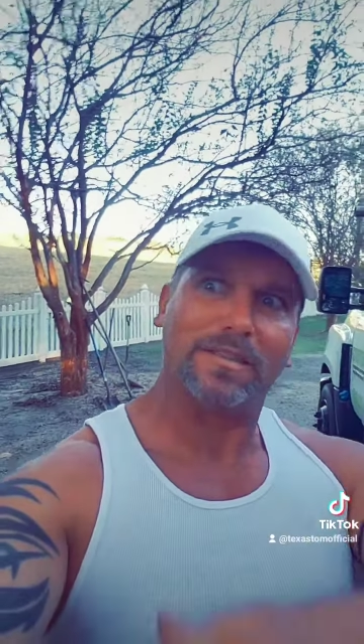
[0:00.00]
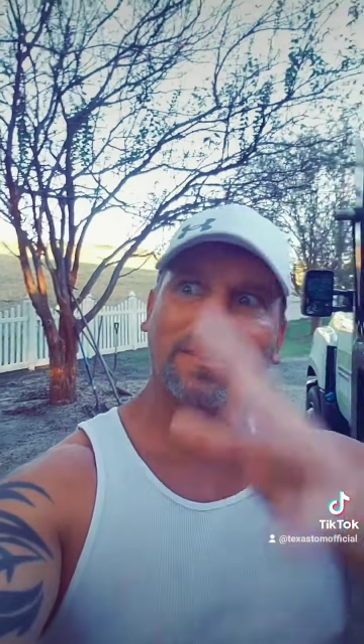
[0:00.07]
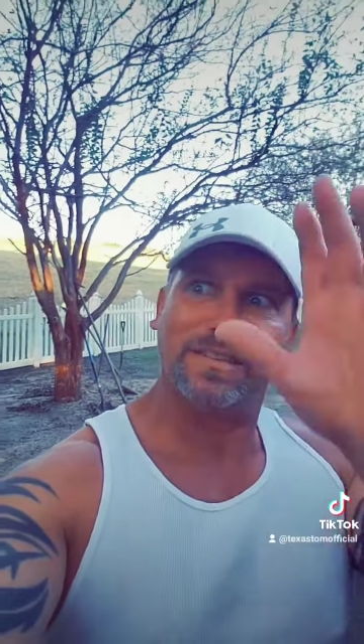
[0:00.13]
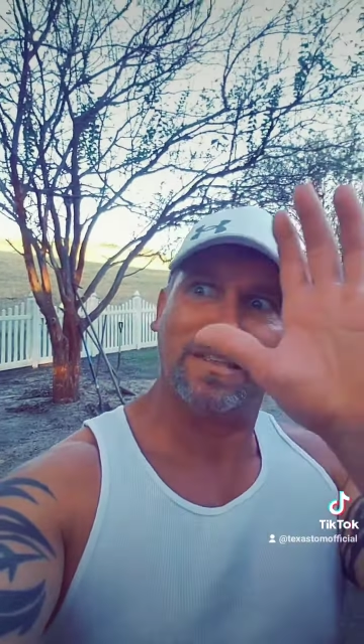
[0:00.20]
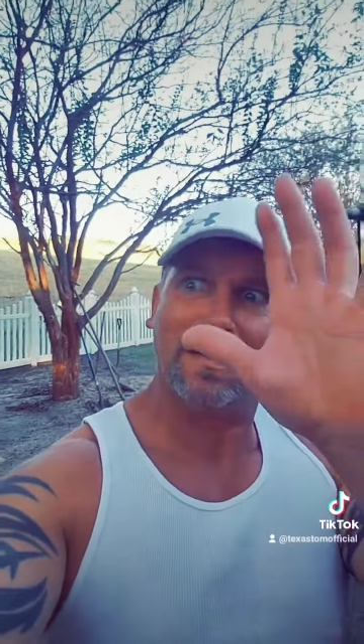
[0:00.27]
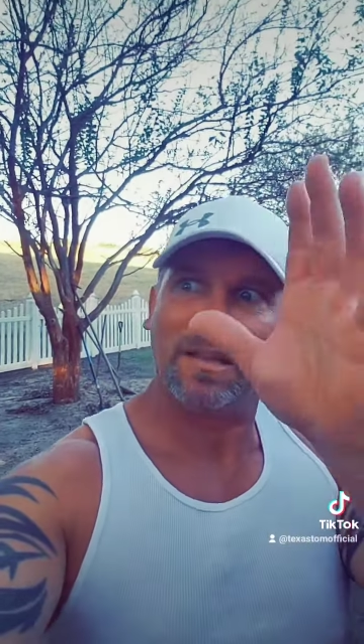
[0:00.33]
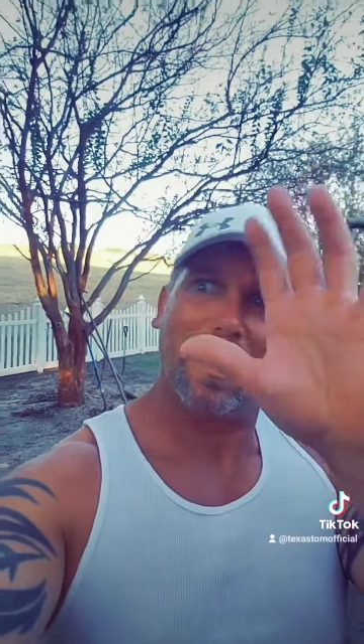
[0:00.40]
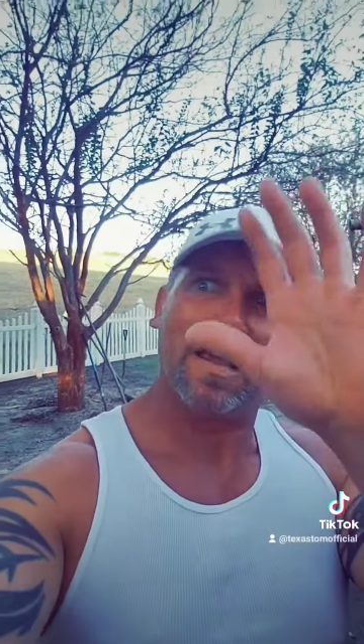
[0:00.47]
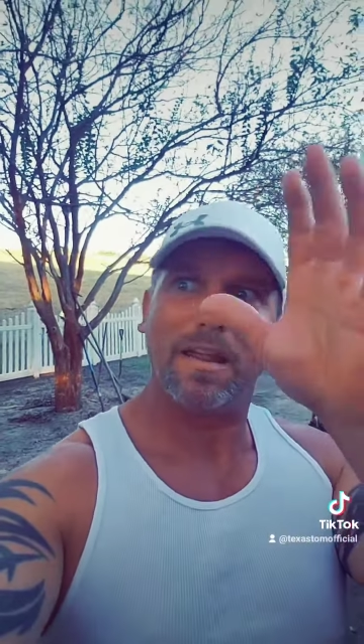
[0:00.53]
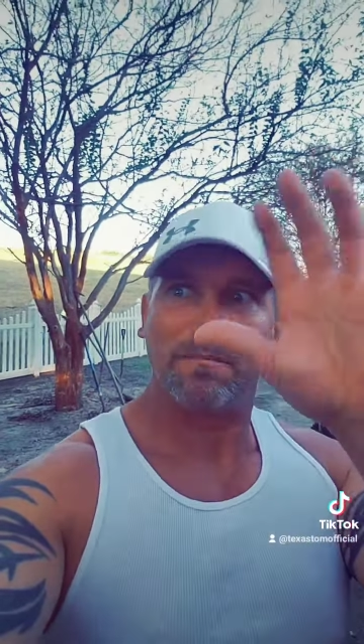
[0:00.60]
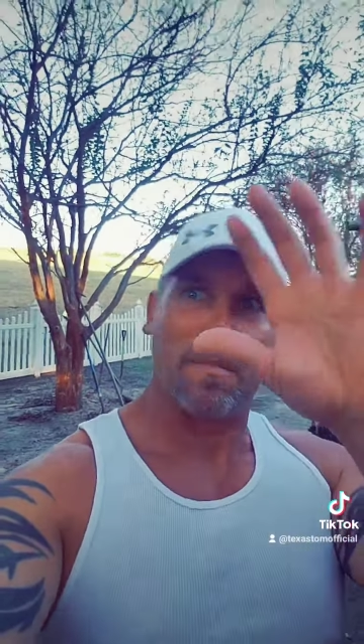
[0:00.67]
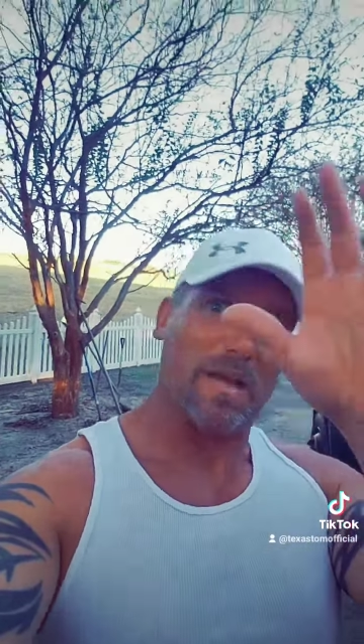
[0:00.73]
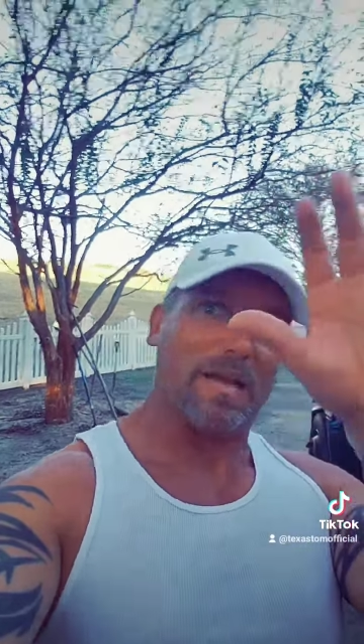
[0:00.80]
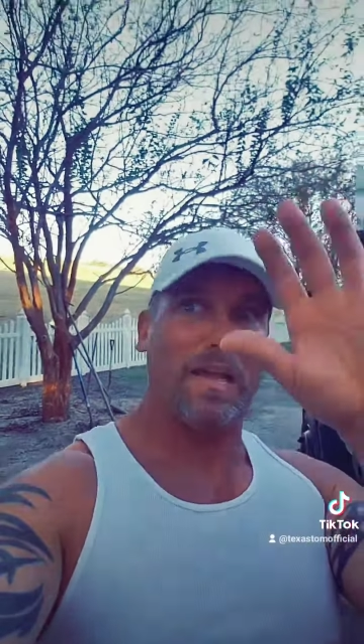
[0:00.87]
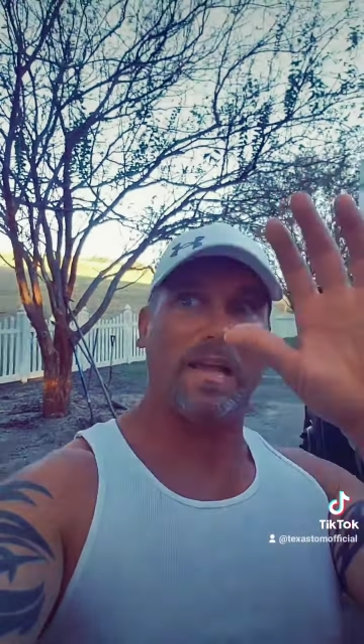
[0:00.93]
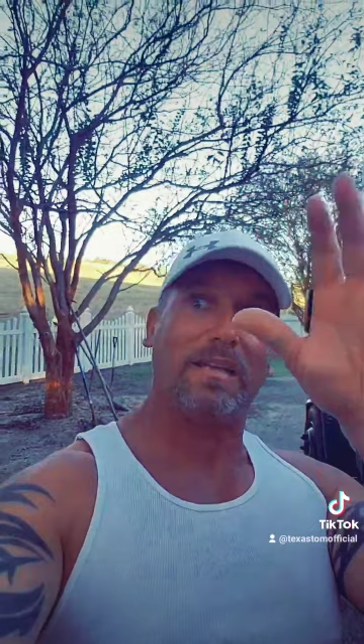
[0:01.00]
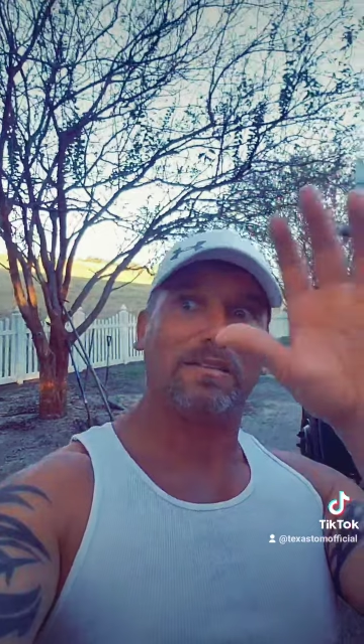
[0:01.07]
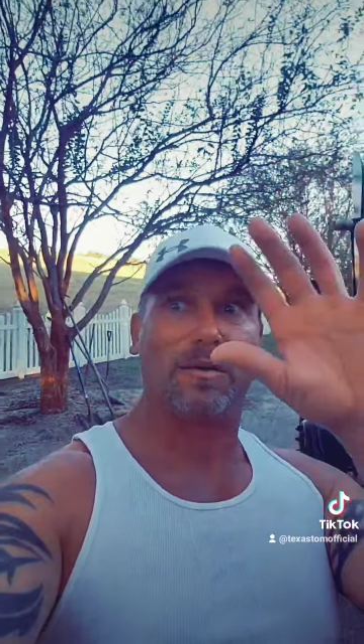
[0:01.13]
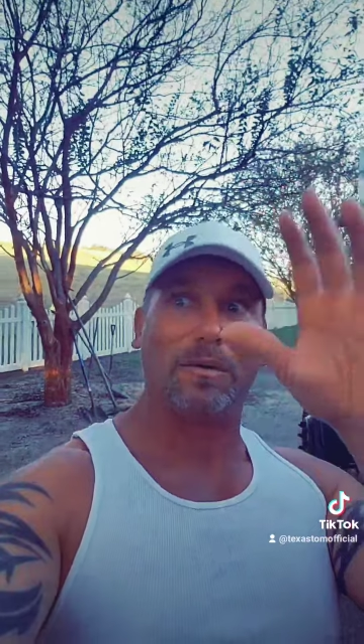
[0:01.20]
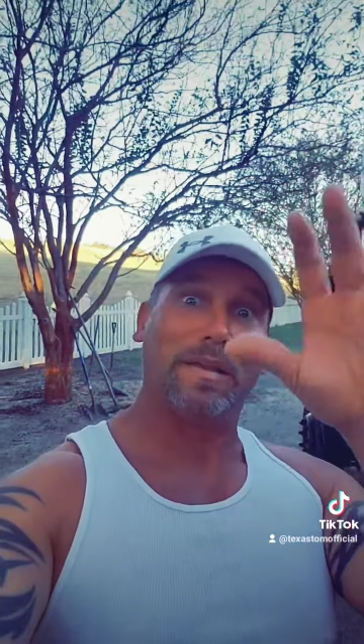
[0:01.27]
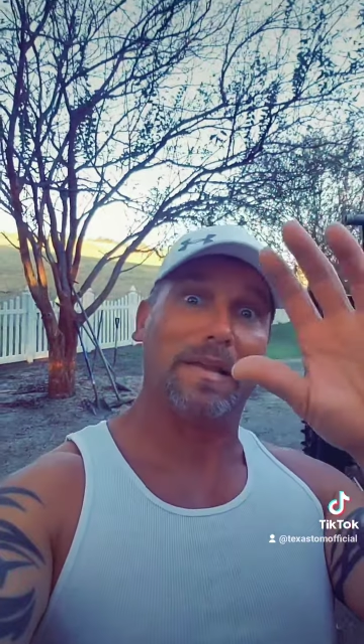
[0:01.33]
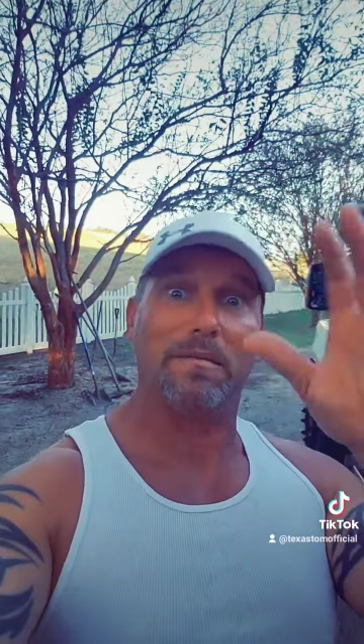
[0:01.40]
see, Dad, my hand's
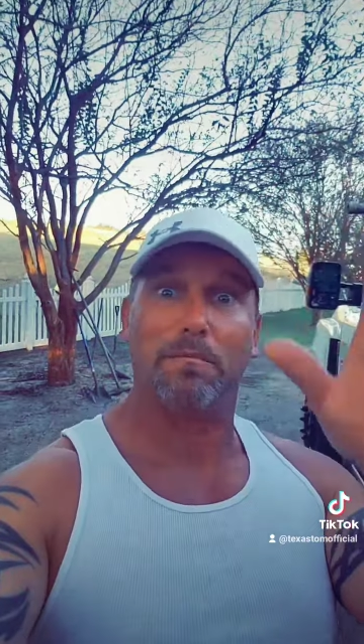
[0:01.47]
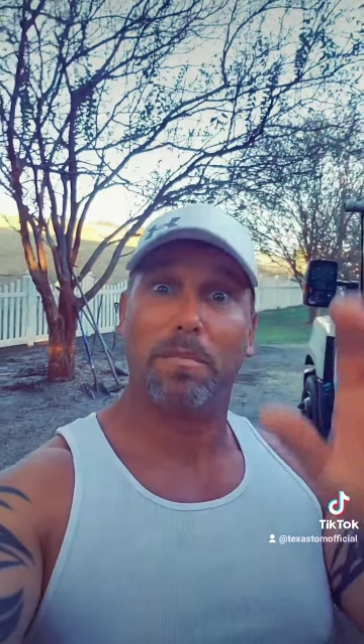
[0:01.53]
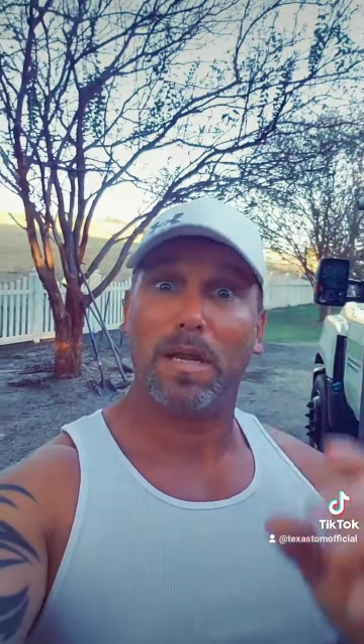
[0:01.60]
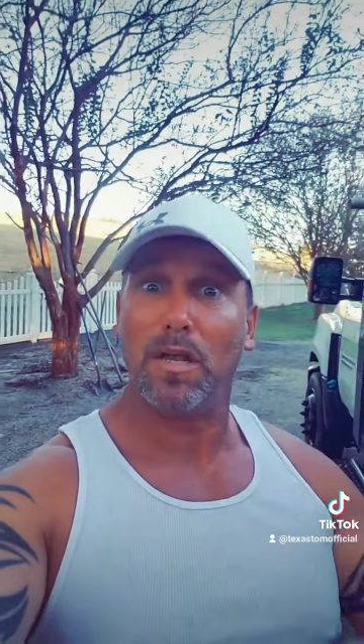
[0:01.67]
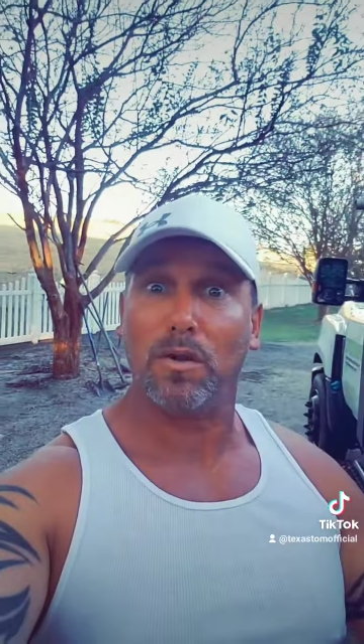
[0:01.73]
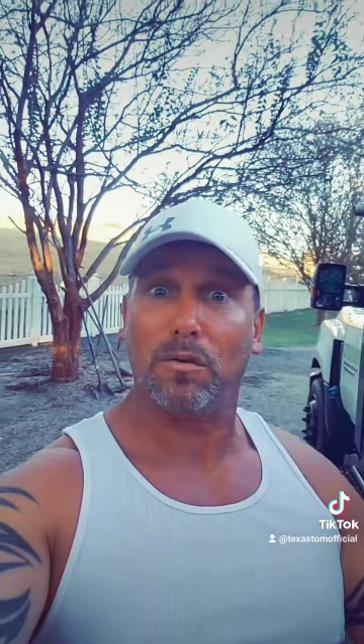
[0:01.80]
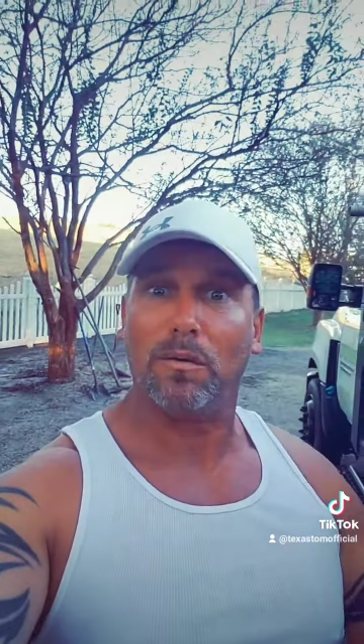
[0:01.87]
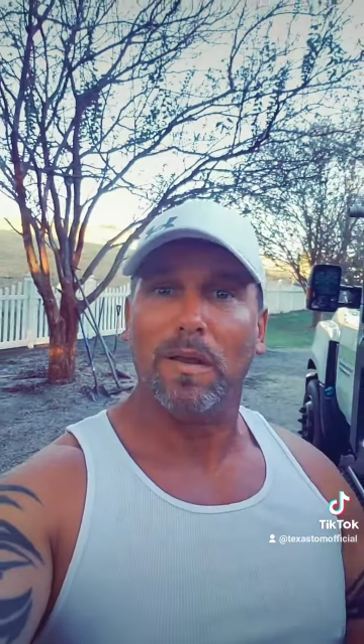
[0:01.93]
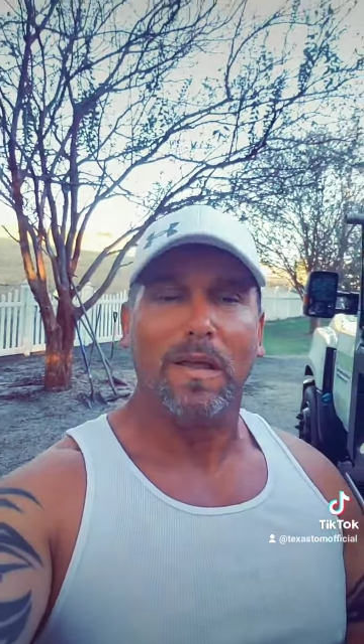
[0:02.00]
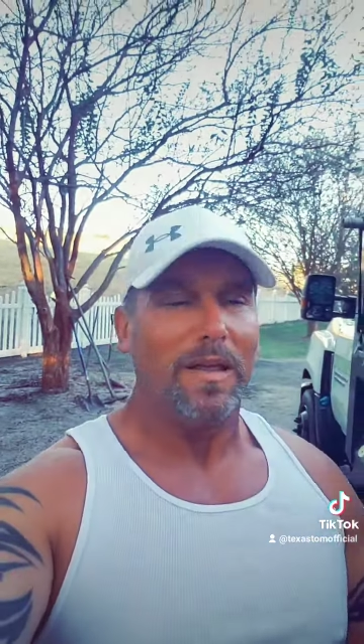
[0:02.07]
already getting blue.